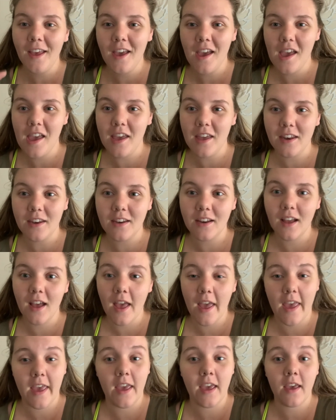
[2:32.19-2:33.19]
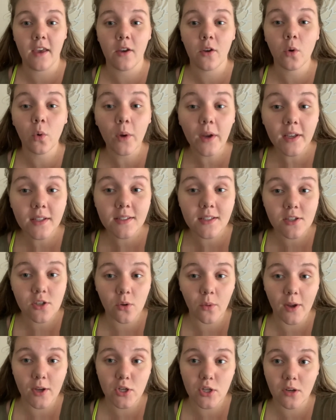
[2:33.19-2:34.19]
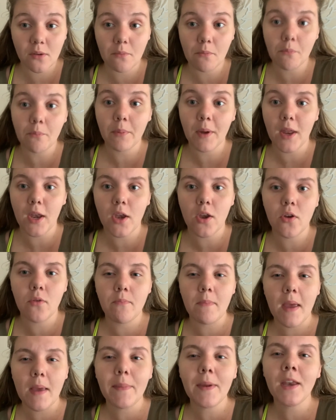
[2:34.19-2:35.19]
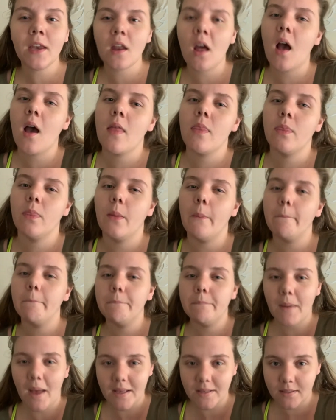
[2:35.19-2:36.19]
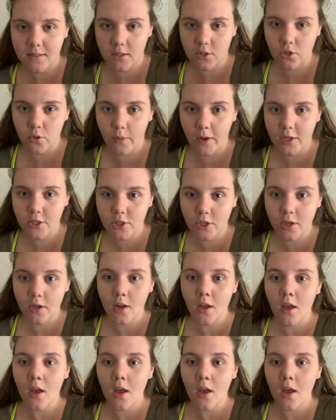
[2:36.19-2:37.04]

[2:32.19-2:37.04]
in a quick situation, but maybe not the best situation.